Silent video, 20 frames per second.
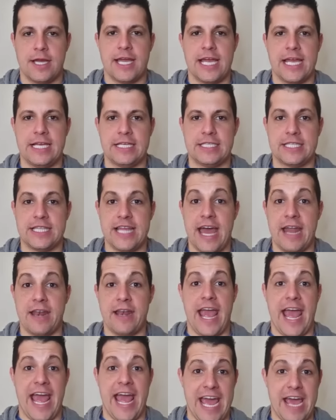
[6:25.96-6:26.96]
is that
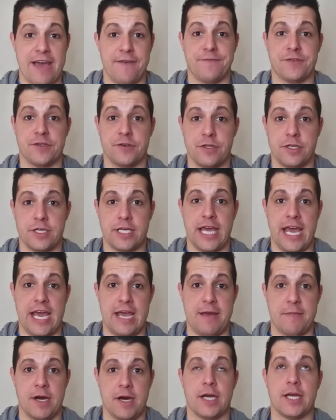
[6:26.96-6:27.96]
after the
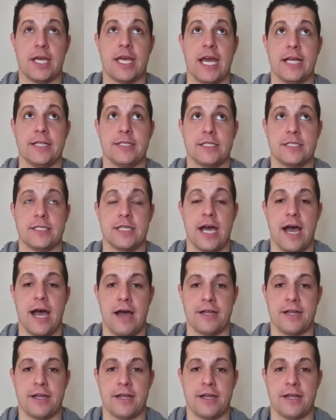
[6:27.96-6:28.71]
game against